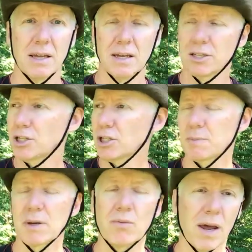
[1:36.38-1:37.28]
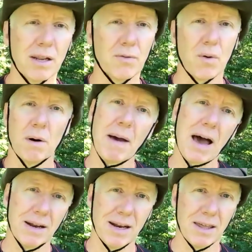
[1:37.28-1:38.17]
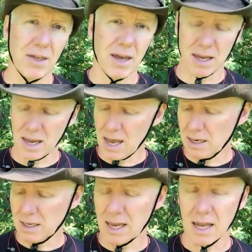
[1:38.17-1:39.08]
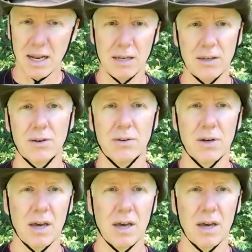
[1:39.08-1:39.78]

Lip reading: to just be ready for about anything, to get into